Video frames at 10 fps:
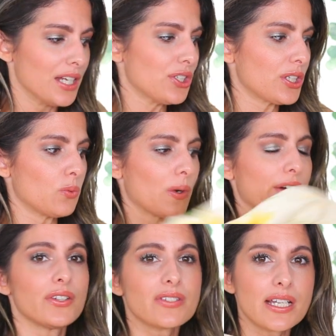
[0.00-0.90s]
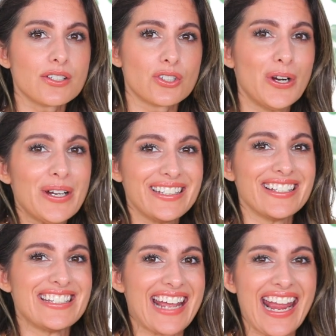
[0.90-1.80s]
You could wear this like during
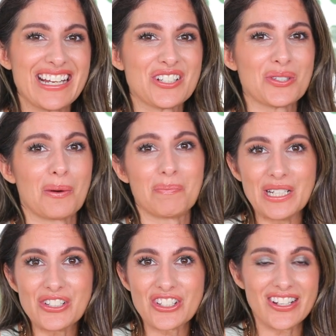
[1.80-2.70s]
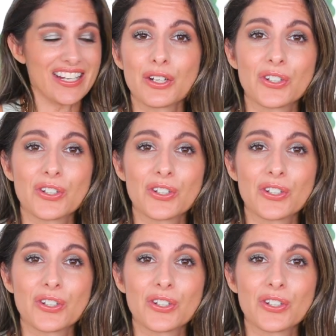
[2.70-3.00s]
the day to a beach thing,